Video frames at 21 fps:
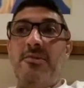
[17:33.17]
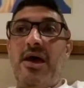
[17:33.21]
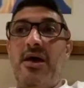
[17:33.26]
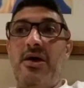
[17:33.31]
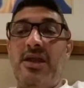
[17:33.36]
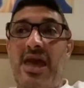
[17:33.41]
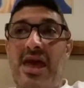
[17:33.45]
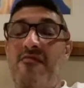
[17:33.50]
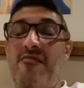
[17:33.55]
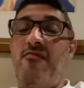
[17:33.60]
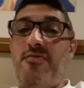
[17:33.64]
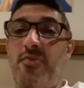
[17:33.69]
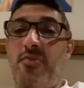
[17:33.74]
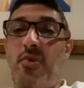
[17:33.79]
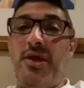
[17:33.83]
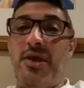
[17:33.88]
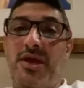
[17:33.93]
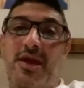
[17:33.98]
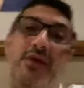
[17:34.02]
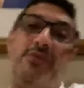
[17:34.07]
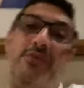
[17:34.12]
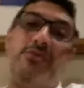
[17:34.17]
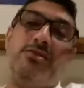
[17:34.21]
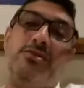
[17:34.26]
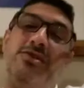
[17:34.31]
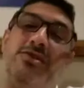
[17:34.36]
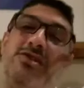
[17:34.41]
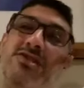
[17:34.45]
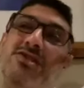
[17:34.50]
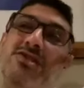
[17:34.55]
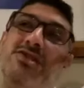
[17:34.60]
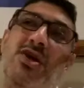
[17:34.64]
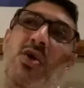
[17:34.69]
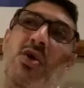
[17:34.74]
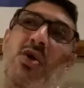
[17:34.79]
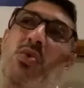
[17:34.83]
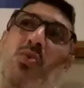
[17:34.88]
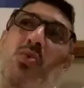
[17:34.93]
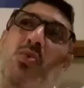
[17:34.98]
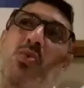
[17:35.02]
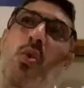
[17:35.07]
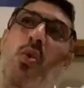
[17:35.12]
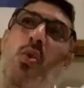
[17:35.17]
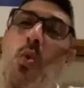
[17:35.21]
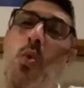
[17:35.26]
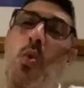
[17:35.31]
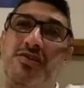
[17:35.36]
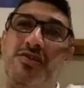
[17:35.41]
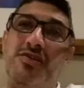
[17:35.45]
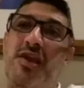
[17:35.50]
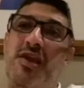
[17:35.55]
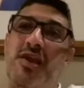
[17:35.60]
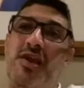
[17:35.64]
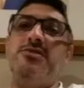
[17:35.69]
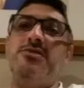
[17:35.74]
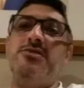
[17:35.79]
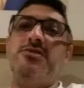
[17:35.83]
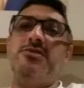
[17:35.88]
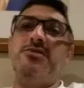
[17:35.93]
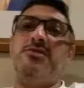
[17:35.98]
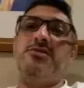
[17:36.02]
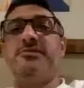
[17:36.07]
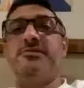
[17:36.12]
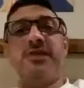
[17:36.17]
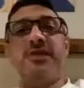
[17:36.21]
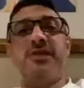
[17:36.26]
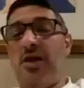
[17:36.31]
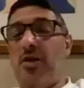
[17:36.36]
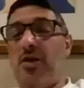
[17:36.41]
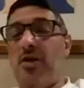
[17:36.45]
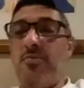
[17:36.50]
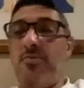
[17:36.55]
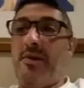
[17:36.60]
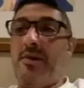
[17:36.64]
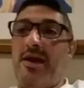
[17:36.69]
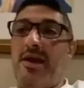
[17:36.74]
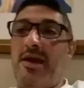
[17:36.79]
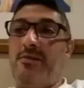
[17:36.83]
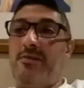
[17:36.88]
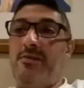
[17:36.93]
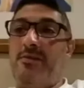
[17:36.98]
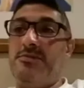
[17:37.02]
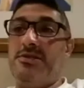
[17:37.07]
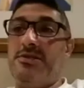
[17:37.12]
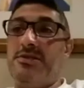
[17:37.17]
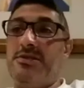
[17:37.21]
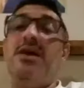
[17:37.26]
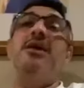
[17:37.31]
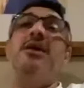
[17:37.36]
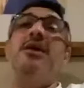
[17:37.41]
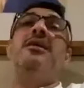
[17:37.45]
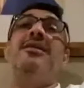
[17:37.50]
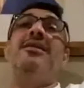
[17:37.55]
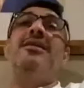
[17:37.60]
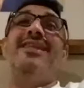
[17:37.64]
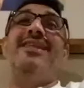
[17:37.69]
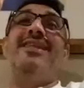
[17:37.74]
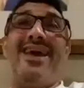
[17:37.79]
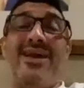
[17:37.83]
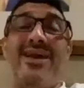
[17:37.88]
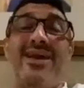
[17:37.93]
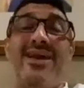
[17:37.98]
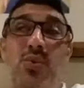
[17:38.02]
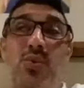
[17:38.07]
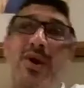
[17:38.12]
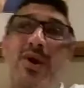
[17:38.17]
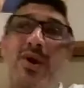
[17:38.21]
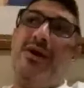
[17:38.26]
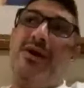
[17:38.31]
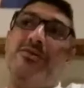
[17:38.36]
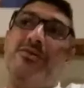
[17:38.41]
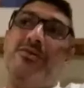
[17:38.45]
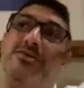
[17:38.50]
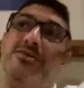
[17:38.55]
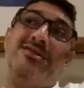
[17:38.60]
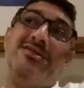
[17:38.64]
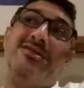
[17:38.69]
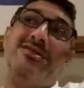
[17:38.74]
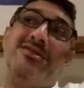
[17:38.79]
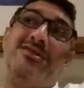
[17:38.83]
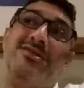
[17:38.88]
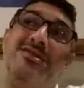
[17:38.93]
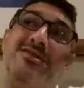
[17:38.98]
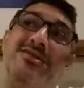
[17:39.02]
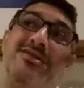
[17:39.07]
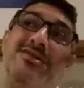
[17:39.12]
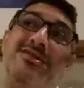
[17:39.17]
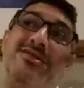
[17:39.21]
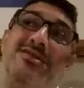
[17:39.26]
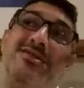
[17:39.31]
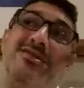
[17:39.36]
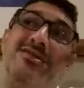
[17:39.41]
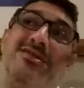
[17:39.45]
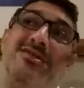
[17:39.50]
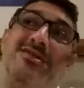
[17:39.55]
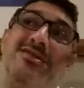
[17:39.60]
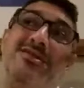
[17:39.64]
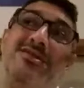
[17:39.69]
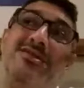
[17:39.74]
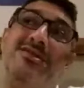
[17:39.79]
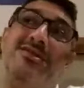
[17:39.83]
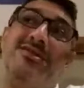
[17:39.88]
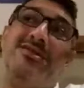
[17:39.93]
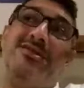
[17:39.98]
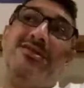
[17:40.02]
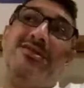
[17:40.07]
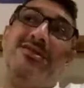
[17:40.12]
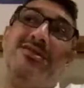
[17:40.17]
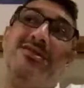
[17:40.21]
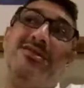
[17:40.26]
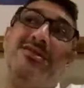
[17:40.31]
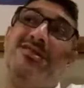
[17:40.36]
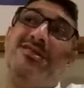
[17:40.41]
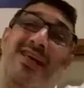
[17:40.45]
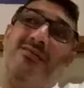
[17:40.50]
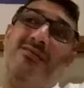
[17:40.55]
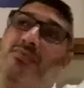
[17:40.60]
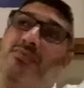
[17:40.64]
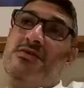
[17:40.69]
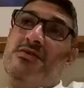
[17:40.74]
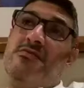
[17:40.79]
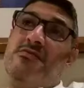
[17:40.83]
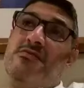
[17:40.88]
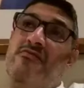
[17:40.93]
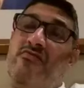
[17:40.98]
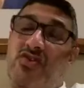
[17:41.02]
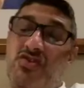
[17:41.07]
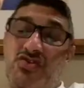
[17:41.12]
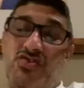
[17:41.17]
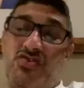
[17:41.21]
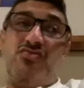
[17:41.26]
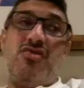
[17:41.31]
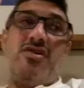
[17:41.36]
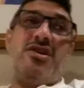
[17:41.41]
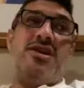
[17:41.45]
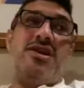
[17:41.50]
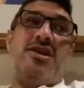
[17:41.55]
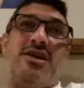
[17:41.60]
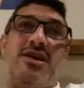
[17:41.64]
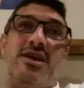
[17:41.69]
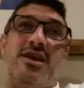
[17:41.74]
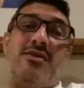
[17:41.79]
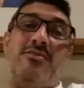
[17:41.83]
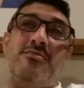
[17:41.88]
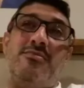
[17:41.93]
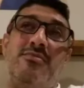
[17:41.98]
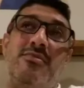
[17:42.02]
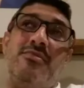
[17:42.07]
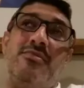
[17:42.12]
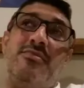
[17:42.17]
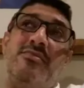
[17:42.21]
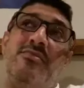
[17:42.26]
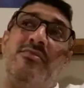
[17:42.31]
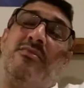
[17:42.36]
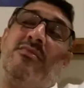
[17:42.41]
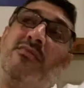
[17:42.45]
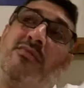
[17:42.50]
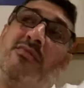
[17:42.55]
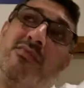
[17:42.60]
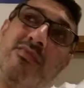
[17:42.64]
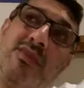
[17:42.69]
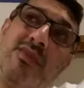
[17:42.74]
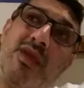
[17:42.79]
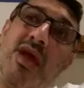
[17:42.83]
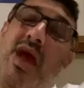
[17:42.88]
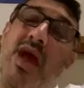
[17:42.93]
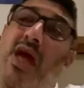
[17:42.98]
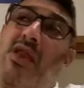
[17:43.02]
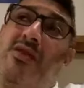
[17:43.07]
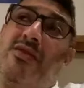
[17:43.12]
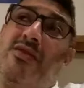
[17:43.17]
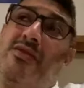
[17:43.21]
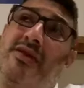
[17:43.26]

has every point counts. There's no August games, September games, they don't matter games. It all counts. And today was a frustrating game.